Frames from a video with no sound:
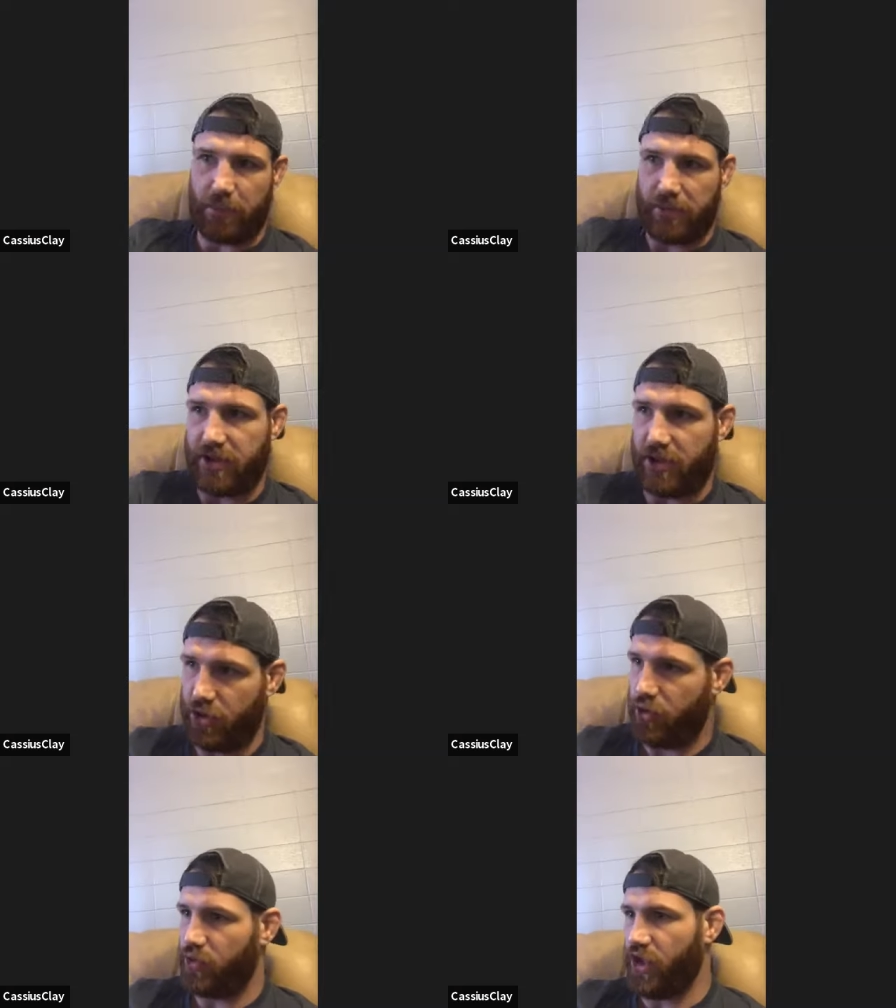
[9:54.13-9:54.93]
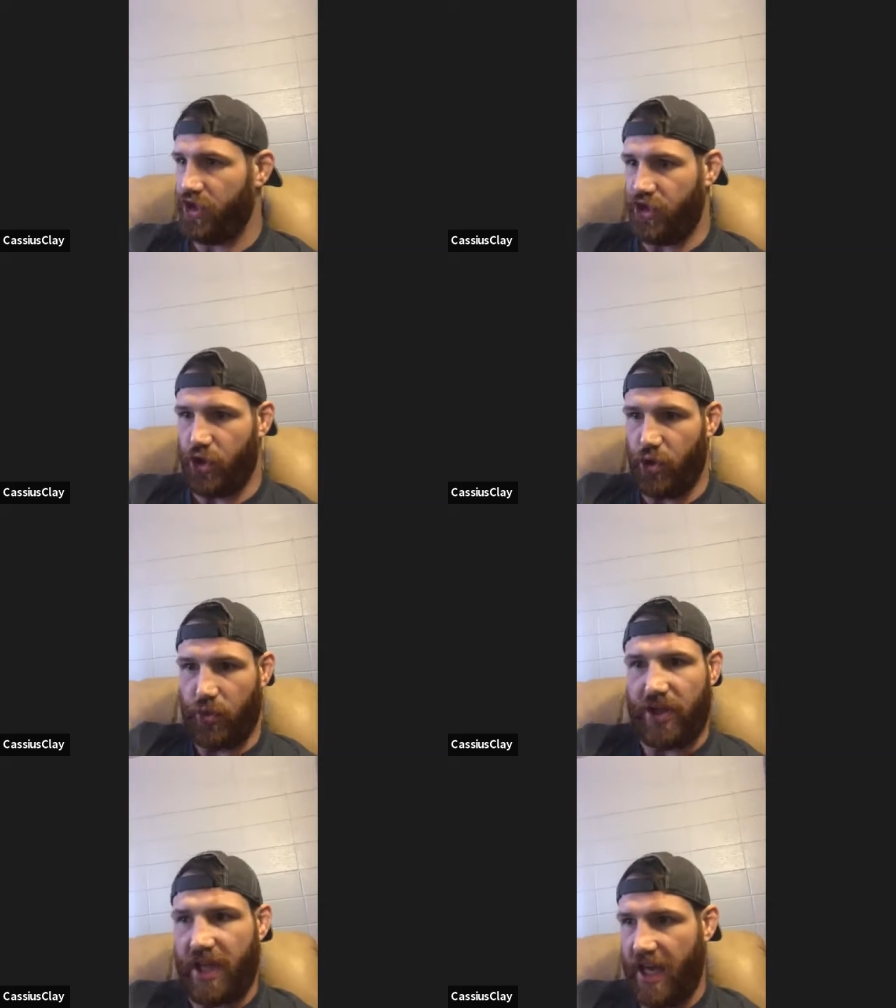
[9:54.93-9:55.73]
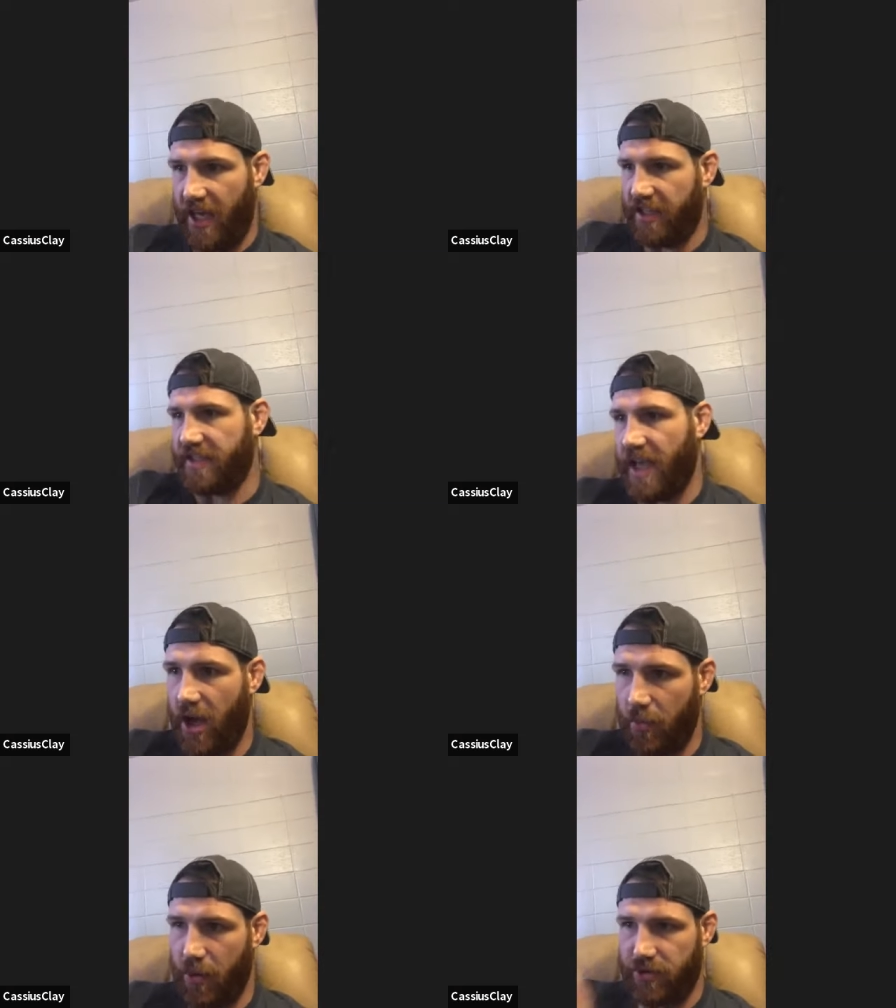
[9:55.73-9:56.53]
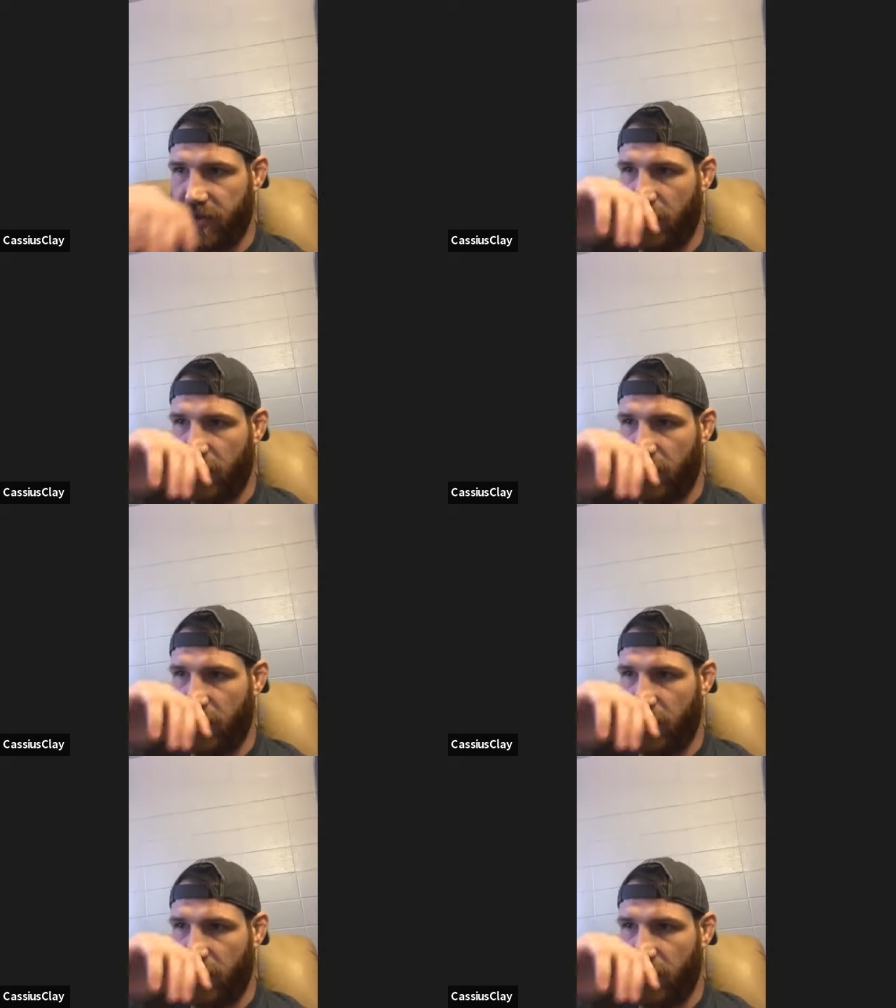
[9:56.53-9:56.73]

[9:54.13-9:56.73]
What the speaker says: Brazilian jiu-jitsu, kicks, elbows.